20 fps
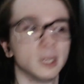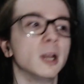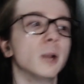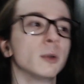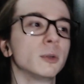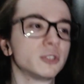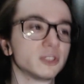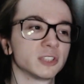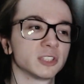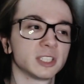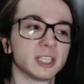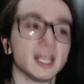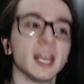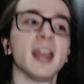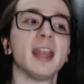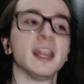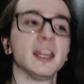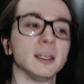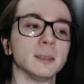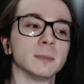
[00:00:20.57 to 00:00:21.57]
which is a
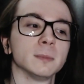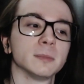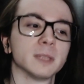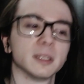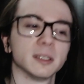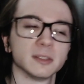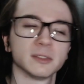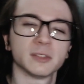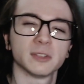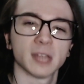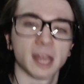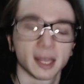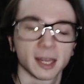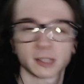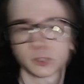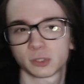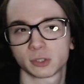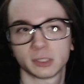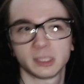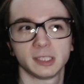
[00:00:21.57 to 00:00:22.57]
game that is
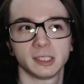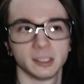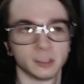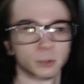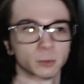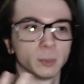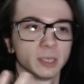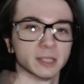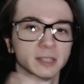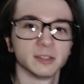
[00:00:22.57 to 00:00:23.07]
actually, in a way,